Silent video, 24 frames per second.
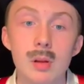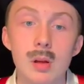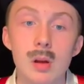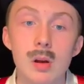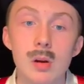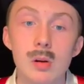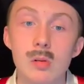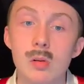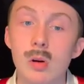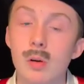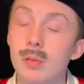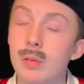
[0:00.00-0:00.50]

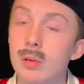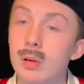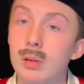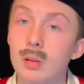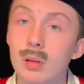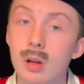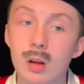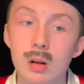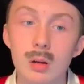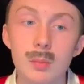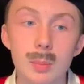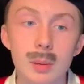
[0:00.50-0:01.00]
who over a
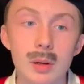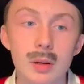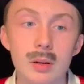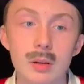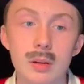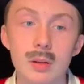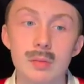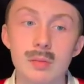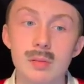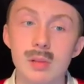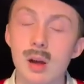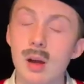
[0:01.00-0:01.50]
long period
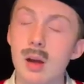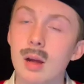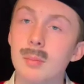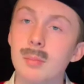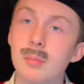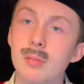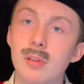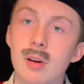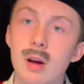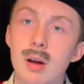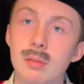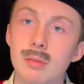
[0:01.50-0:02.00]
of time
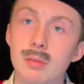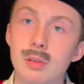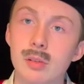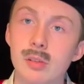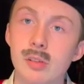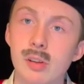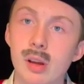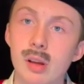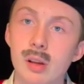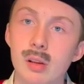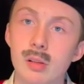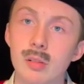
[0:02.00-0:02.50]
fought for
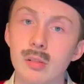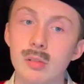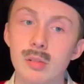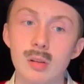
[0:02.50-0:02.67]
change.